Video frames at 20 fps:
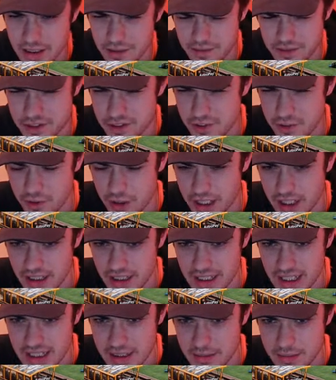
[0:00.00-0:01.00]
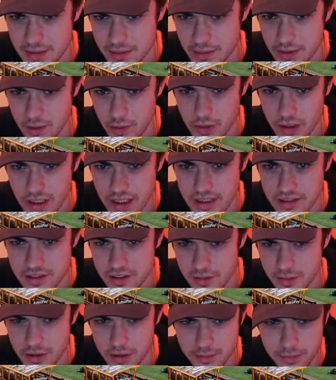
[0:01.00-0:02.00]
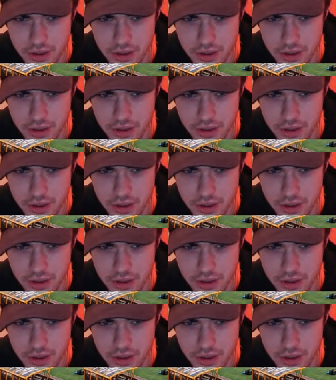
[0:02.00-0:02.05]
just throughout the game, they were quite dominant.